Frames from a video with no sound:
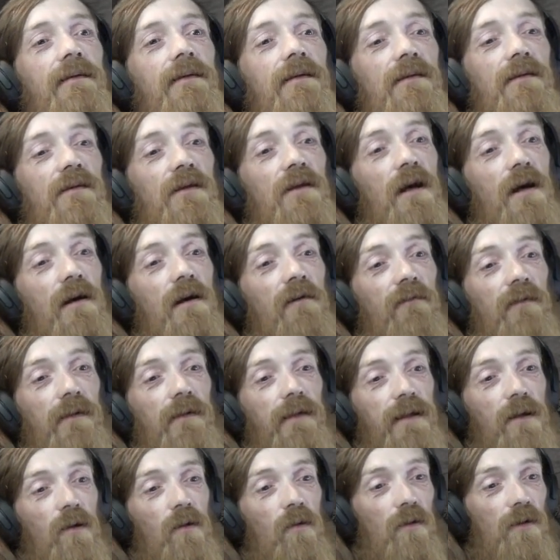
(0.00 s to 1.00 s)
Not really
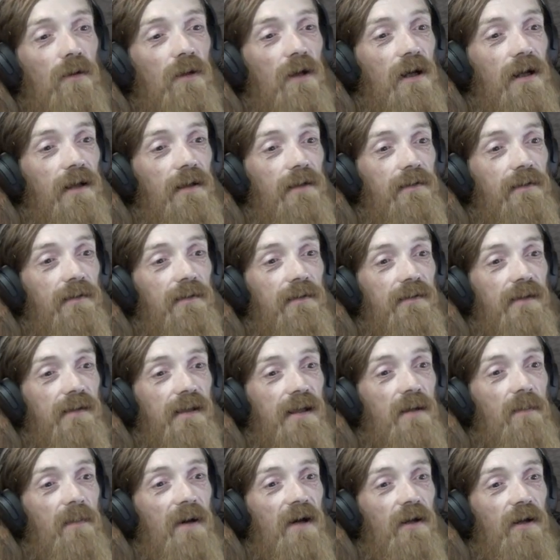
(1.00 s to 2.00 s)
a whole lot to say
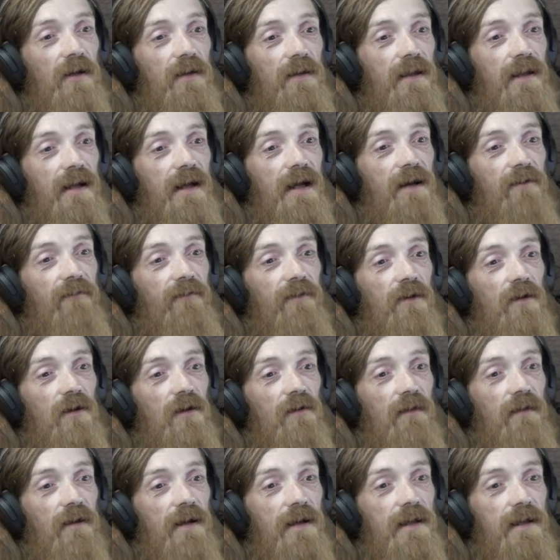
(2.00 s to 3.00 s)
about it that I haven't
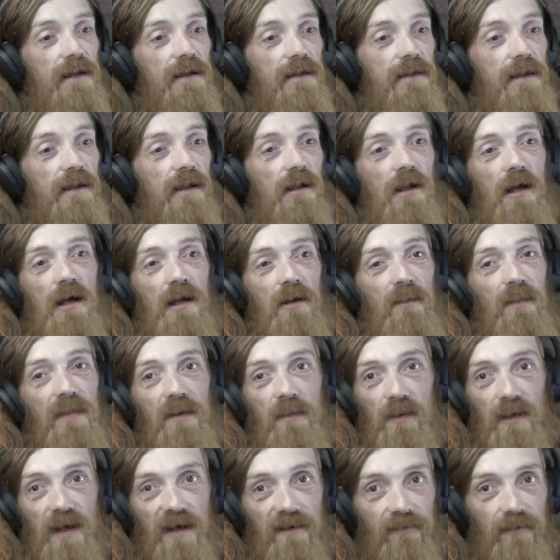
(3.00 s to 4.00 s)
already, that a lot of people
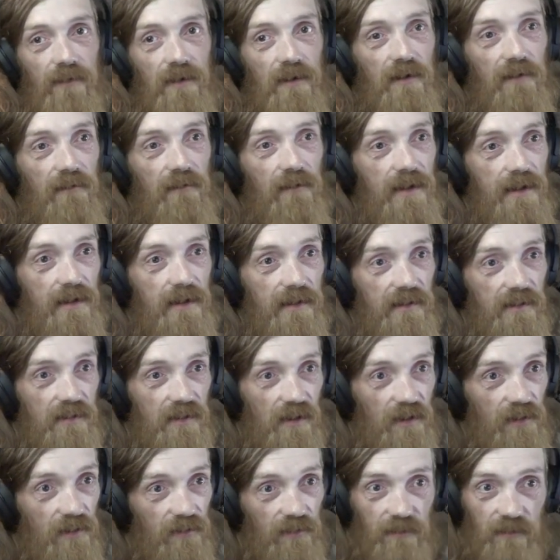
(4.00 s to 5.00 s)
haven't already.
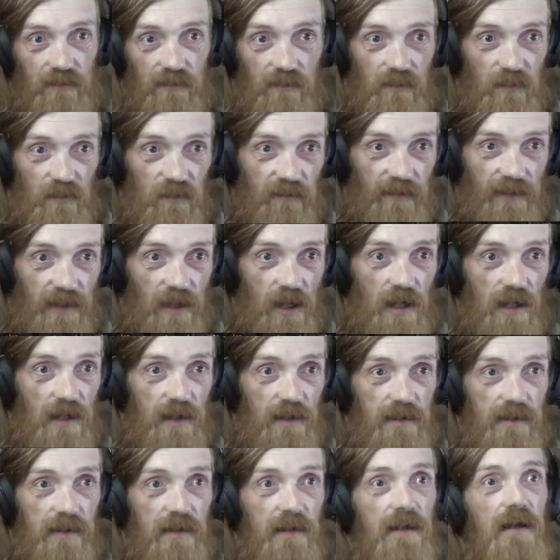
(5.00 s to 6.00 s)
So, moving on.